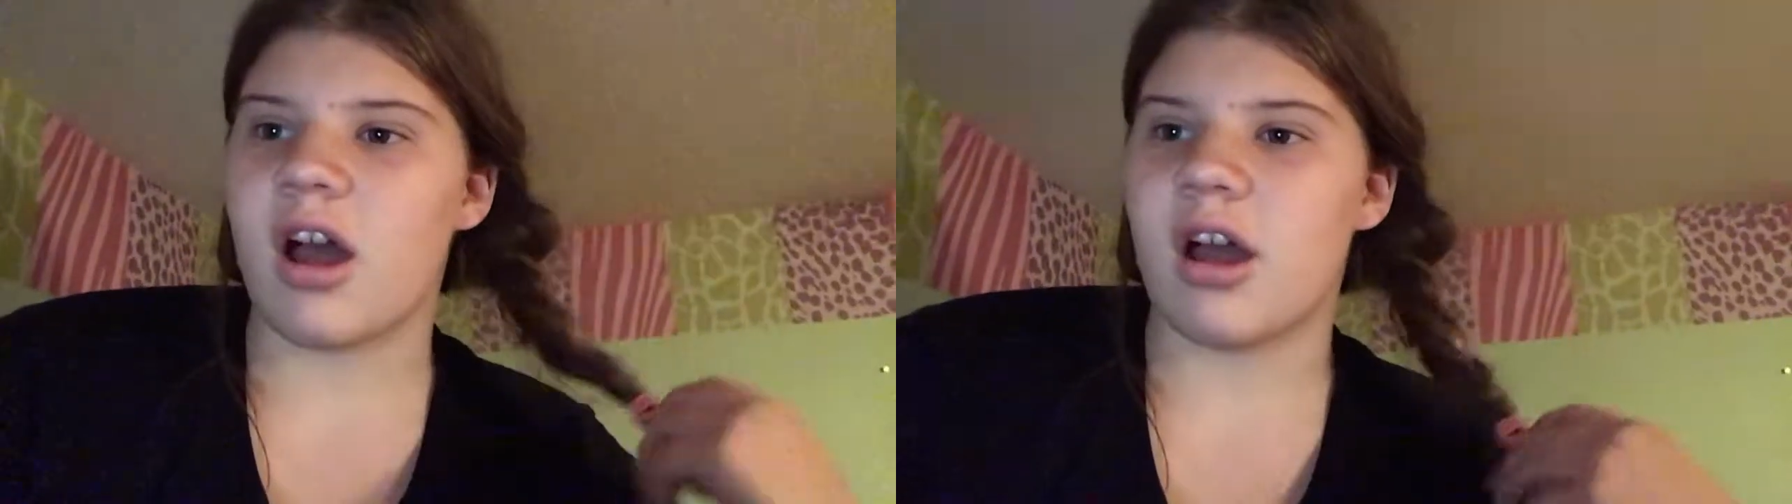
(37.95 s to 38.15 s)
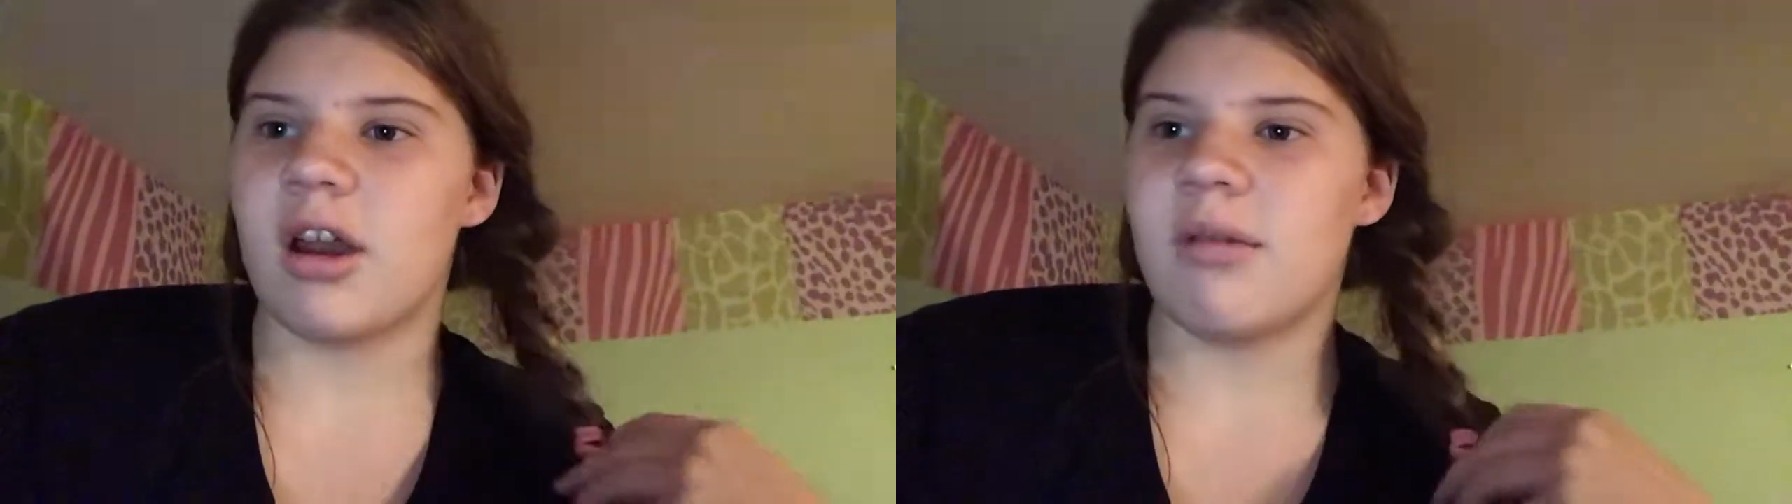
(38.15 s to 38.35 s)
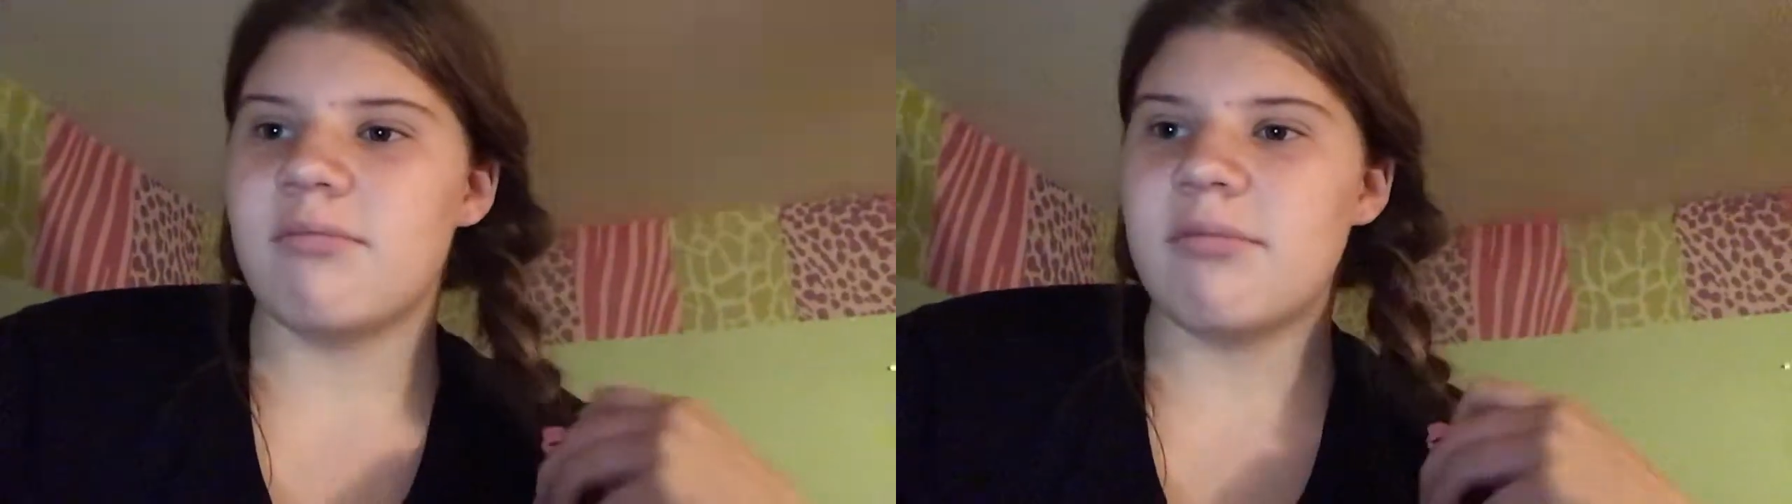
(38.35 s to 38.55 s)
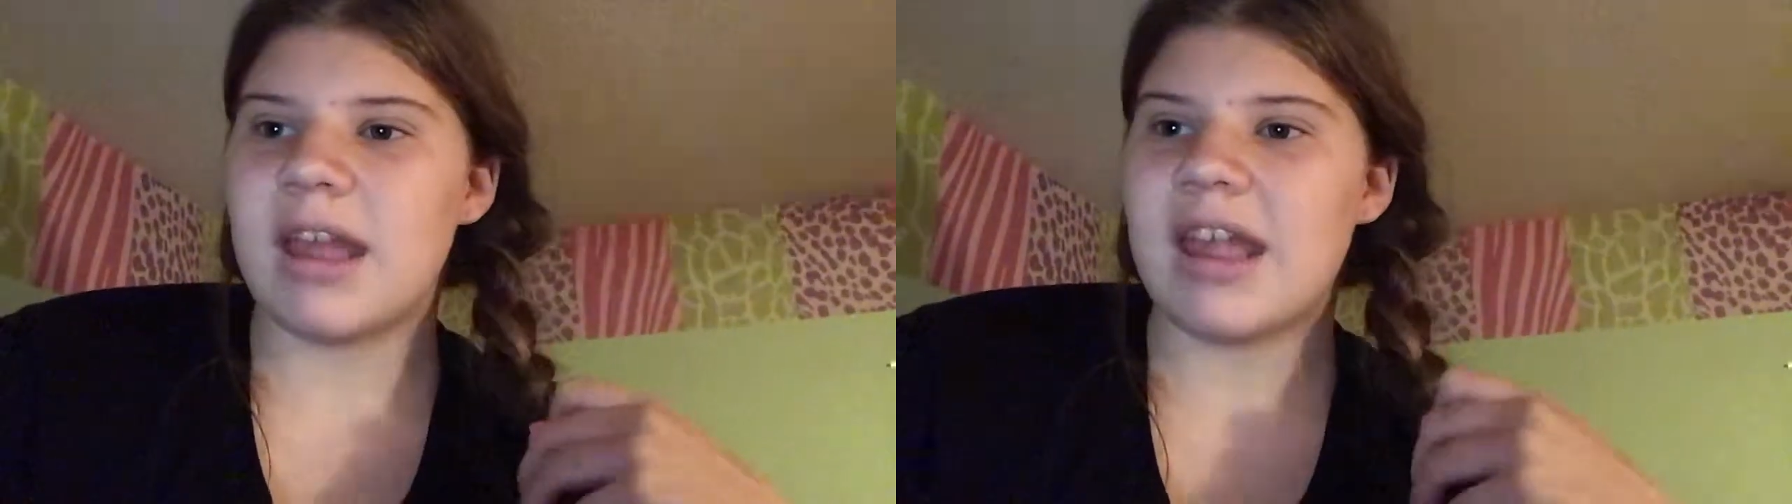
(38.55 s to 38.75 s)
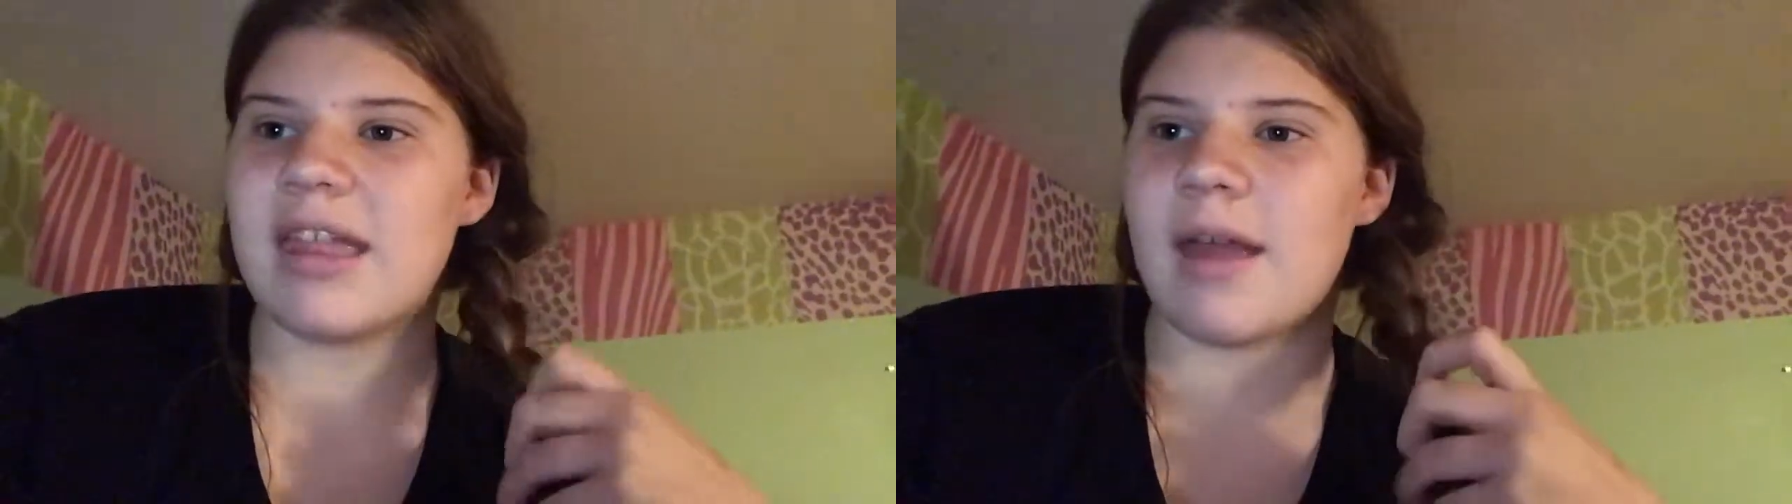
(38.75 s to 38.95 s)
on
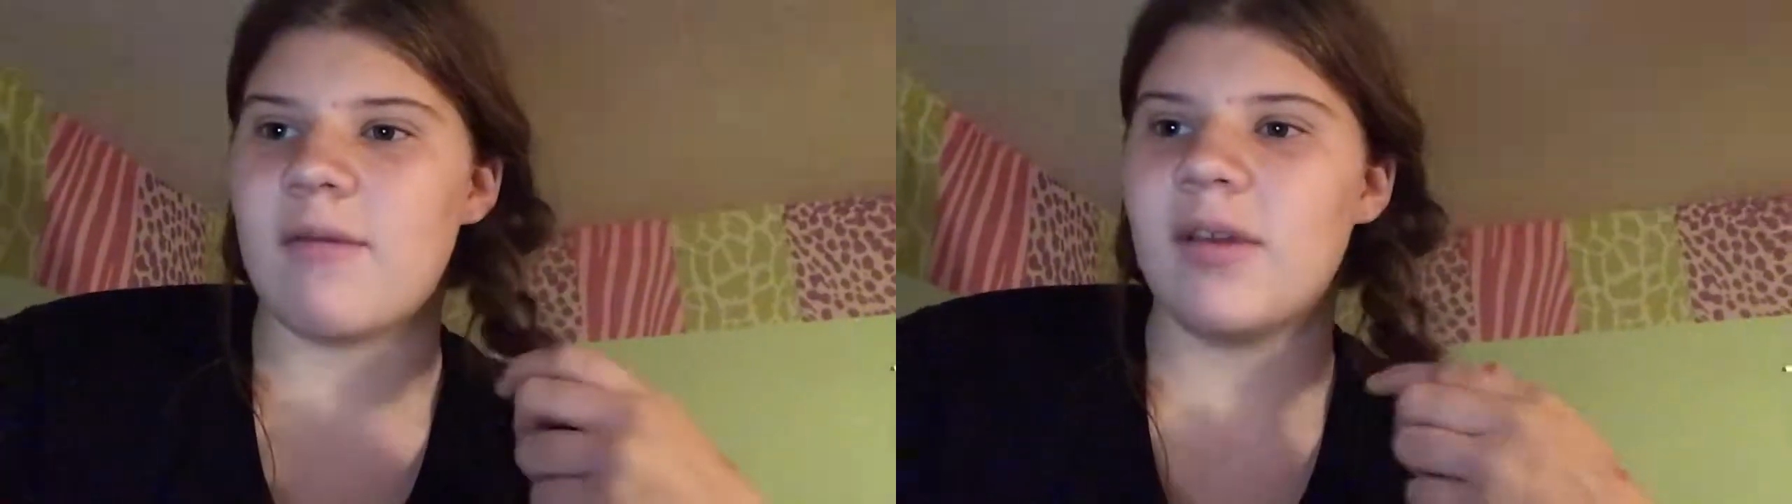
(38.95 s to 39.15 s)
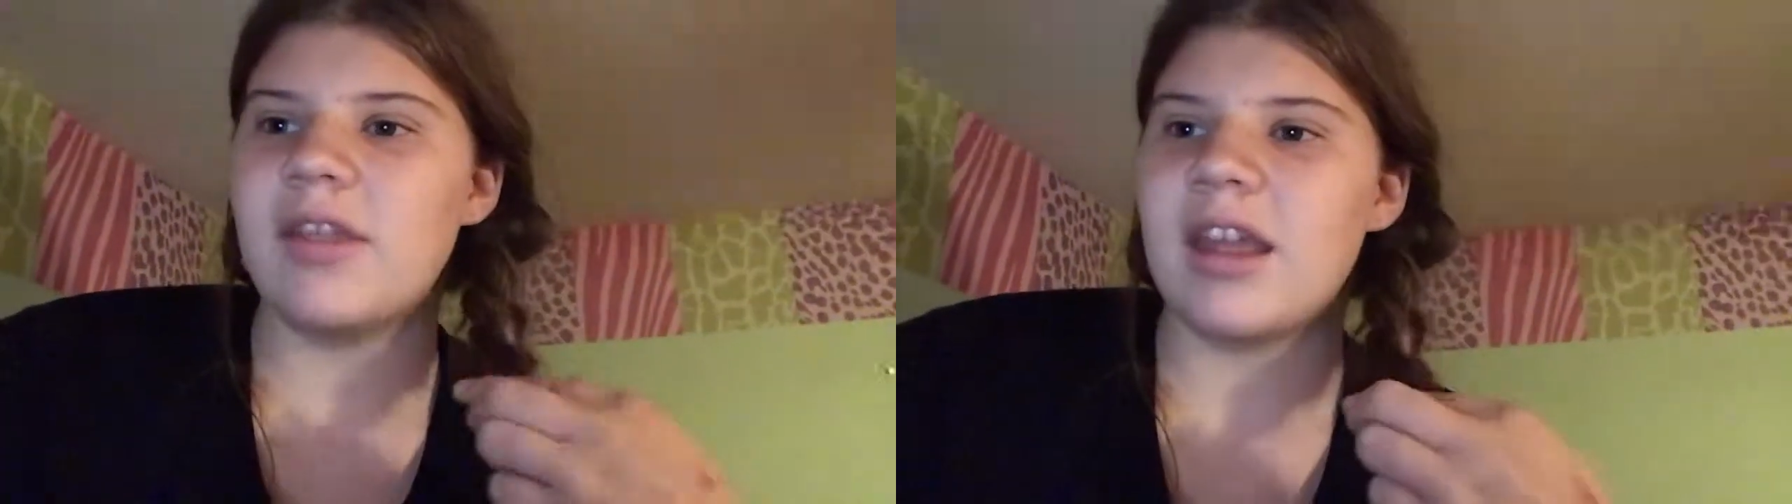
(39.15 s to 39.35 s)
May 7th,